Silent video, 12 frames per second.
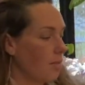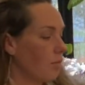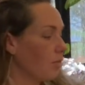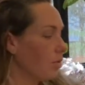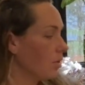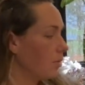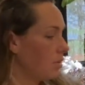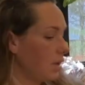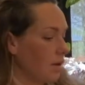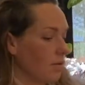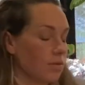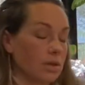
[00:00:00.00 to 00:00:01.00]
will
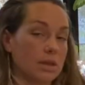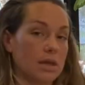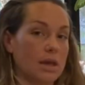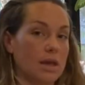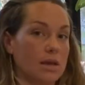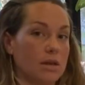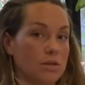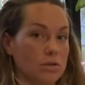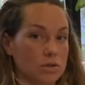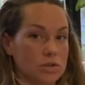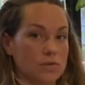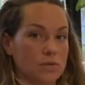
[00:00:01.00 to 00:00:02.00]
be really
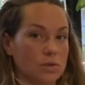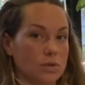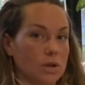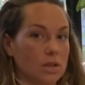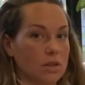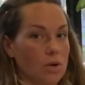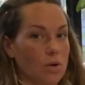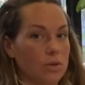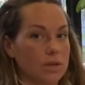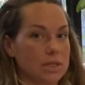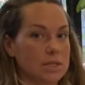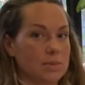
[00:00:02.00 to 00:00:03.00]
useful during the whole
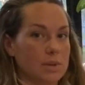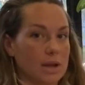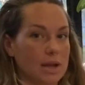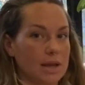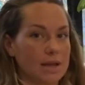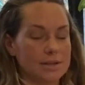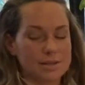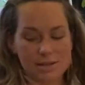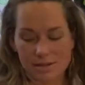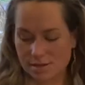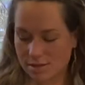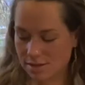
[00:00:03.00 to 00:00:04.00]
experience.
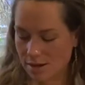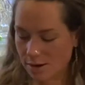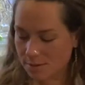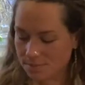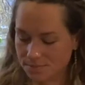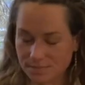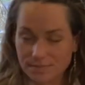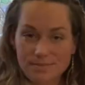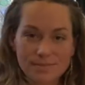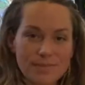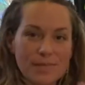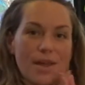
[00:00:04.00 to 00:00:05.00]
So
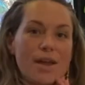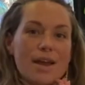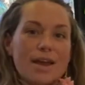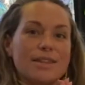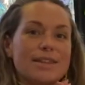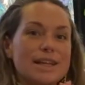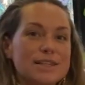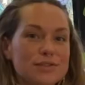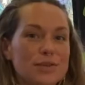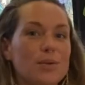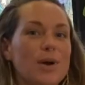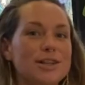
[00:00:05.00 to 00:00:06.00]
thanks
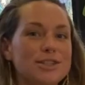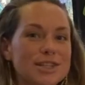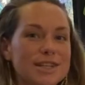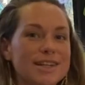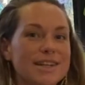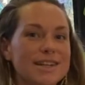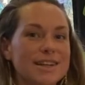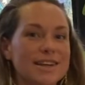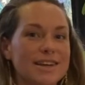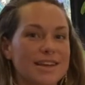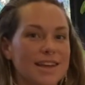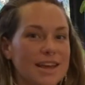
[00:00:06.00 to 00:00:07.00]
for watching,
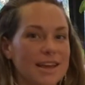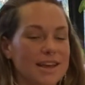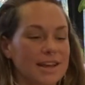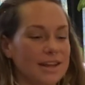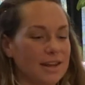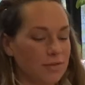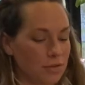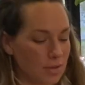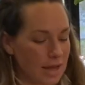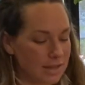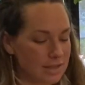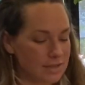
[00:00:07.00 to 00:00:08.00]
and if you
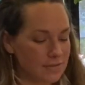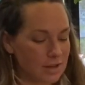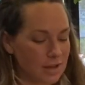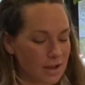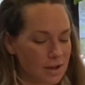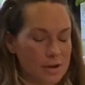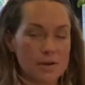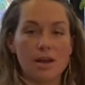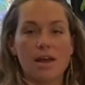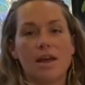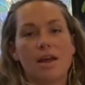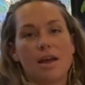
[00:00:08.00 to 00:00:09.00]
like this video,
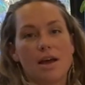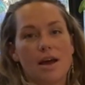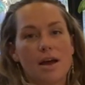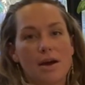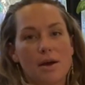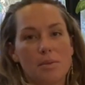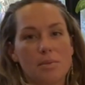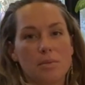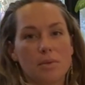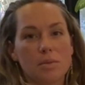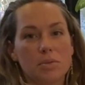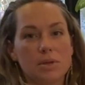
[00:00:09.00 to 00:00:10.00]

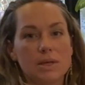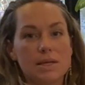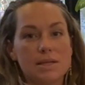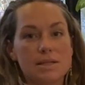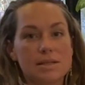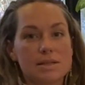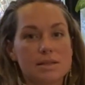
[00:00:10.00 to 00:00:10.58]
please